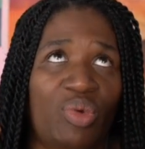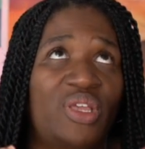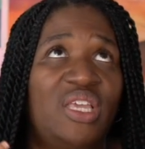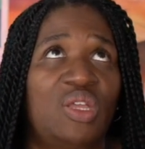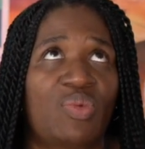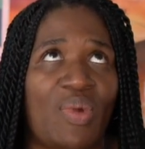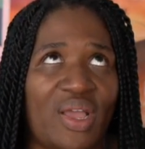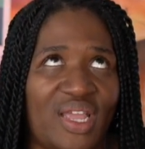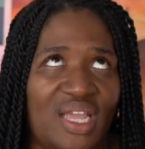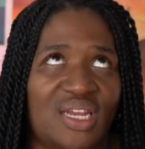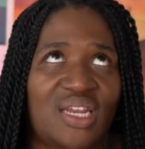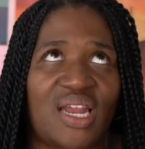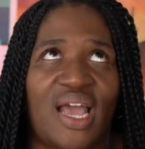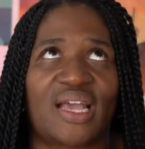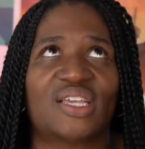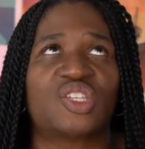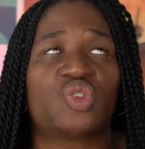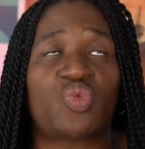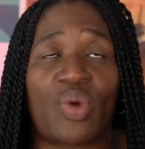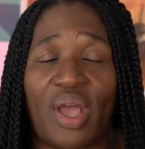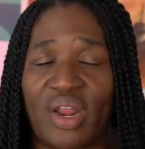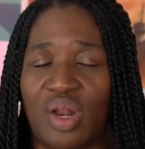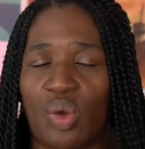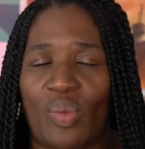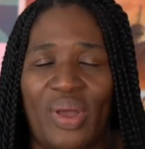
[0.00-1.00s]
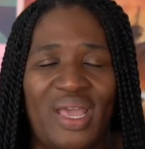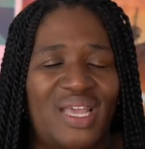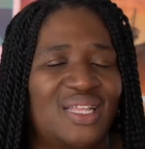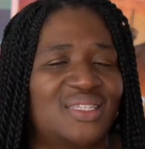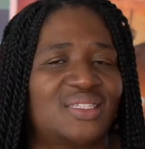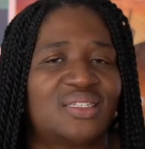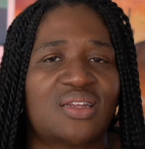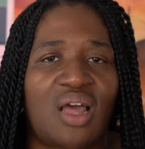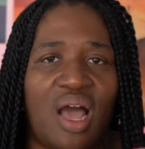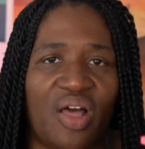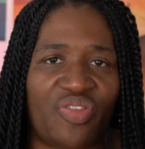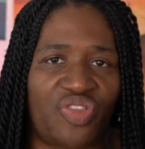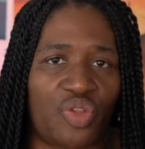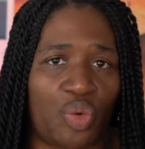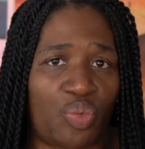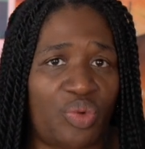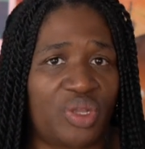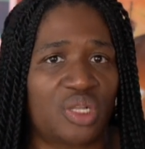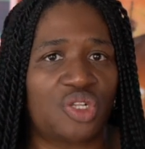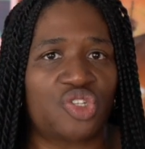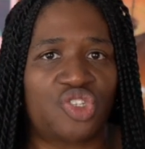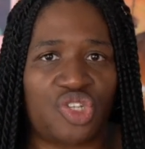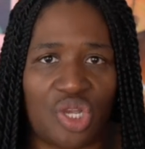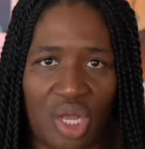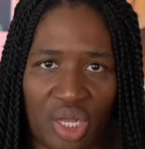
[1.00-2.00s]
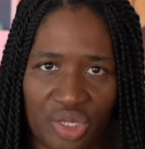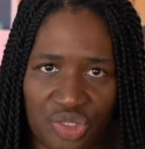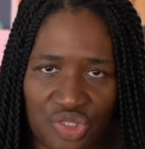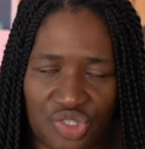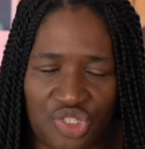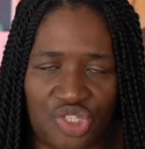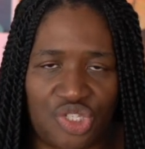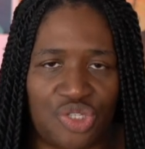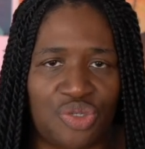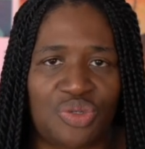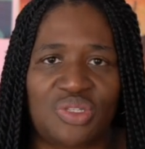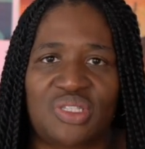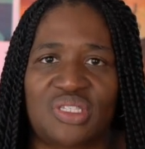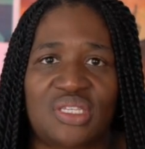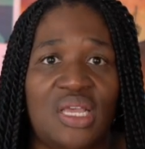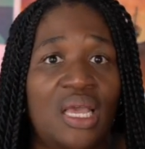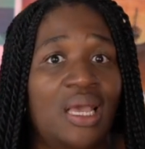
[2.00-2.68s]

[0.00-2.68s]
he recognized right away it's not the real Chon Su